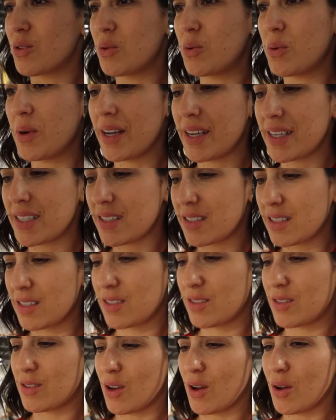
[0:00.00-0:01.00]
always
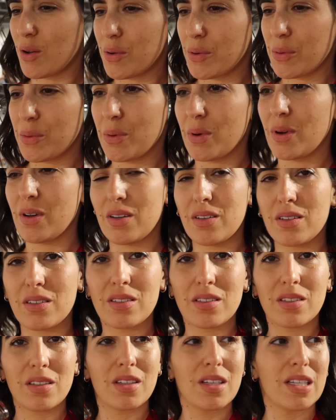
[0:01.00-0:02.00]
so
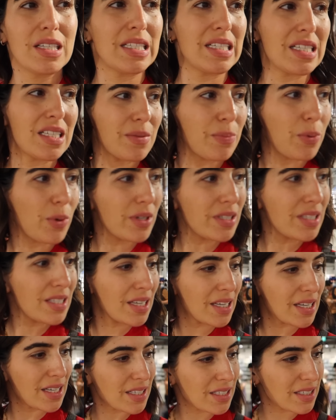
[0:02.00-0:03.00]

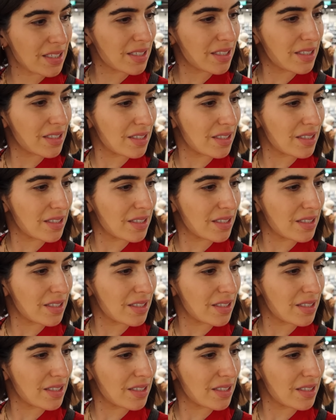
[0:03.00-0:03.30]
disappointing.